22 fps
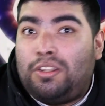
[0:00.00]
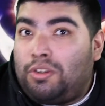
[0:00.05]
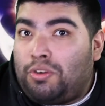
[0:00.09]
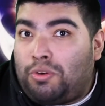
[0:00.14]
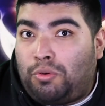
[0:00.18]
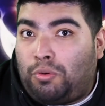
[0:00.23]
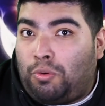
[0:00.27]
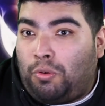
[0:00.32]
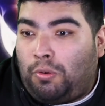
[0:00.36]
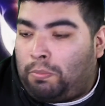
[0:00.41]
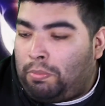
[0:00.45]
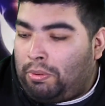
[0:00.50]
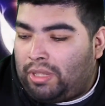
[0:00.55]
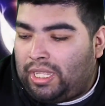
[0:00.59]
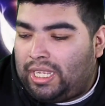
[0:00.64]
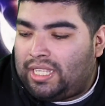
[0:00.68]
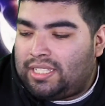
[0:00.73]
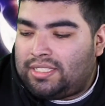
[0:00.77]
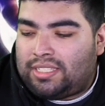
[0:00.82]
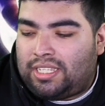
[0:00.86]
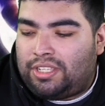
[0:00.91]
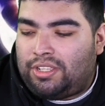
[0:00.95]
cool
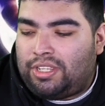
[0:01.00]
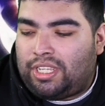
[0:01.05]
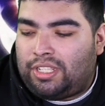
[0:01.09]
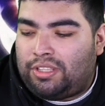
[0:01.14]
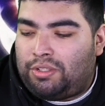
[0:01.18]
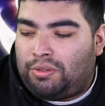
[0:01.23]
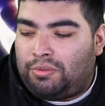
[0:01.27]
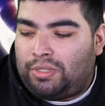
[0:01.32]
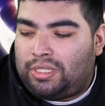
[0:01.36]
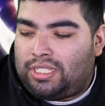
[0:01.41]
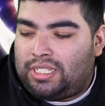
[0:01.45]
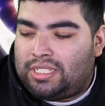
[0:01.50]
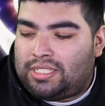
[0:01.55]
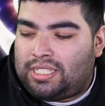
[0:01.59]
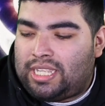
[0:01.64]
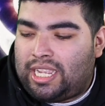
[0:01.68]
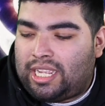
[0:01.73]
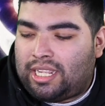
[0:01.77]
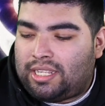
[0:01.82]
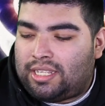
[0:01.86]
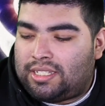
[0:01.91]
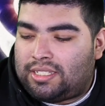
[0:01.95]
plays that you could do with this
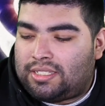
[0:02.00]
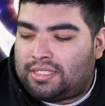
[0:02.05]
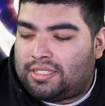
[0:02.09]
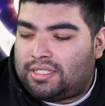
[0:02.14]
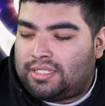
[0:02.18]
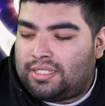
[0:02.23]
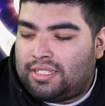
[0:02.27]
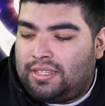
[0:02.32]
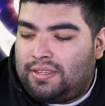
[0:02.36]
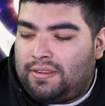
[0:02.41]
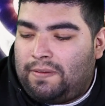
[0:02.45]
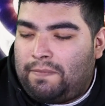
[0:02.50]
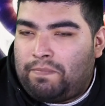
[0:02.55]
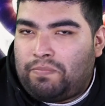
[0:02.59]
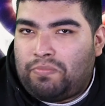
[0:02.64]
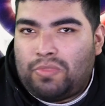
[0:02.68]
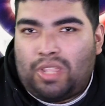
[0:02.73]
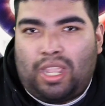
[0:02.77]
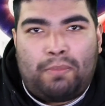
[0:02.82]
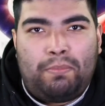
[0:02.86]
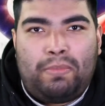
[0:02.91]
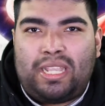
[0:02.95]
deck, because
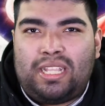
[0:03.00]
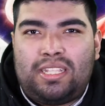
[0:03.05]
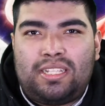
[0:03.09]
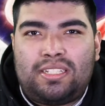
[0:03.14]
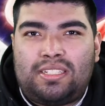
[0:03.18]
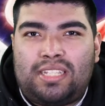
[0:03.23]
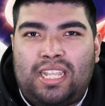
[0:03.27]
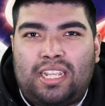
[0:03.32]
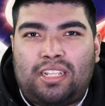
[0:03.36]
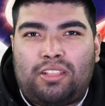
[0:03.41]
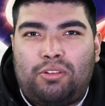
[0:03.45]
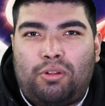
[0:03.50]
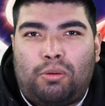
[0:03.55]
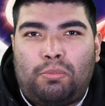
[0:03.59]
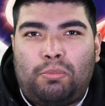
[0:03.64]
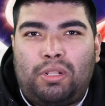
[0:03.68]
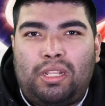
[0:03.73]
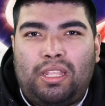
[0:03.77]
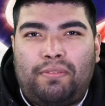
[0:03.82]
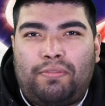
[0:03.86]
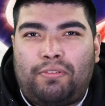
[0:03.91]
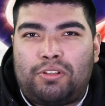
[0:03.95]
I made this deck
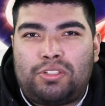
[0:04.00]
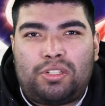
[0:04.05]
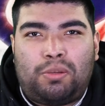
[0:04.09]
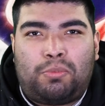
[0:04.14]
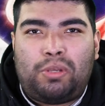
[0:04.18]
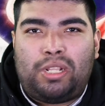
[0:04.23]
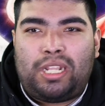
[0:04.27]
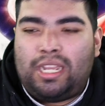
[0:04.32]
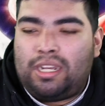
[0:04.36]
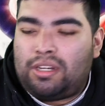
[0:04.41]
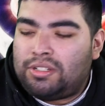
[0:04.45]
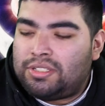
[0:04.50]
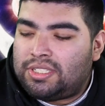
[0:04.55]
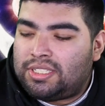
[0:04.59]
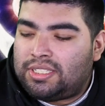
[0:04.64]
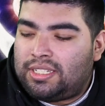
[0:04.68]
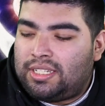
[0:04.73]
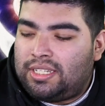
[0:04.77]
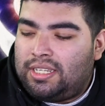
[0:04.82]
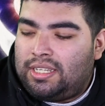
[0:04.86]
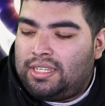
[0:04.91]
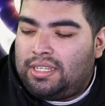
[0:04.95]
normally for someone
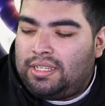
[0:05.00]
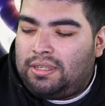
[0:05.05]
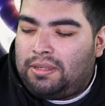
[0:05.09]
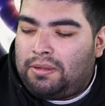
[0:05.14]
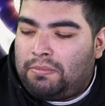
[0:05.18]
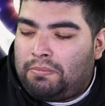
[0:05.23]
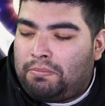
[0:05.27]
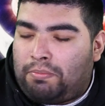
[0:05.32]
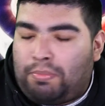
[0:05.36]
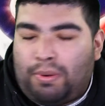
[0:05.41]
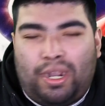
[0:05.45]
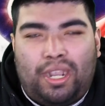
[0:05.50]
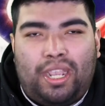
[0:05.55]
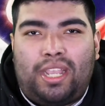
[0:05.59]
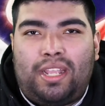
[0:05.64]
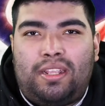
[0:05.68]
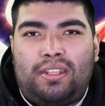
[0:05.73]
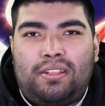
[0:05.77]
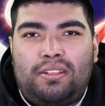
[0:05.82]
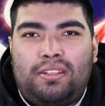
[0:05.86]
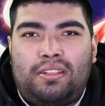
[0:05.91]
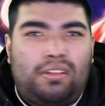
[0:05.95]
else,
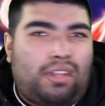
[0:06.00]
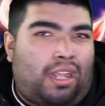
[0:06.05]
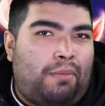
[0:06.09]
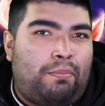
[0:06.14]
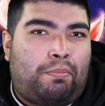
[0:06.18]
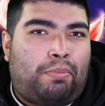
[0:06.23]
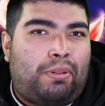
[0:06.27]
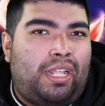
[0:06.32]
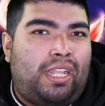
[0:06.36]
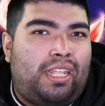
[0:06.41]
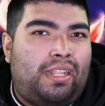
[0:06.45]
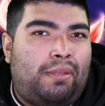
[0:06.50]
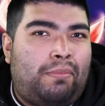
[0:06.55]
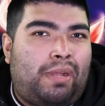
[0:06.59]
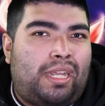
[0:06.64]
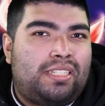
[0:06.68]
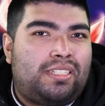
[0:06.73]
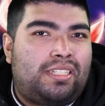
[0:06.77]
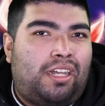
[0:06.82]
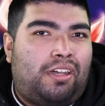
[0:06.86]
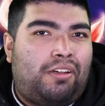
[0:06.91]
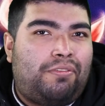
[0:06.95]
but I'm playing it
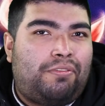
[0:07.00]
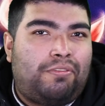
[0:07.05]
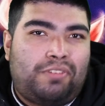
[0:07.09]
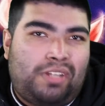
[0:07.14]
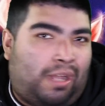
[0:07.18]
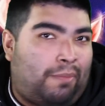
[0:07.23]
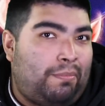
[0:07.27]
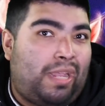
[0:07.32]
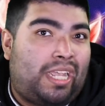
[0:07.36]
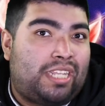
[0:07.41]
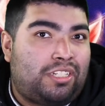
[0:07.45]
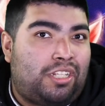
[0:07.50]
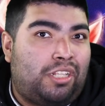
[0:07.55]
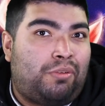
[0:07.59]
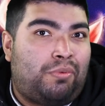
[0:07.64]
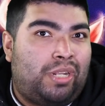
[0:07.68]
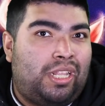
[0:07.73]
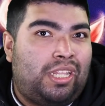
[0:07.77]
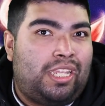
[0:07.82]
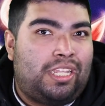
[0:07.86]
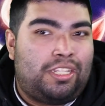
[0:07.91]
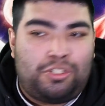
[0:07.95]
myself. I'm actually
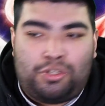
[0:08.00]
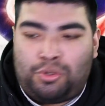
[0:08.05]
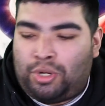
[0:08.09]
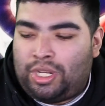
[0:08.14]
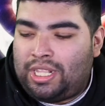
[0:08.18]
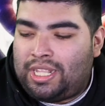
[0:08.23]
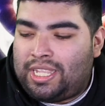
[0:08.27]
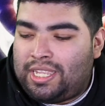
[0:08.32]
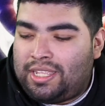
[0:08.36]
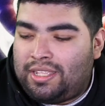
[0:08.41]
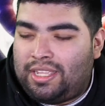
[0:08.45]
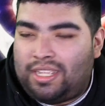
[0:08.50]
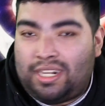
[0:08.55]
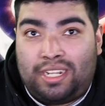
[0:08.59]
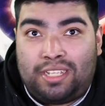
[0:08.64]
really enjoying it. It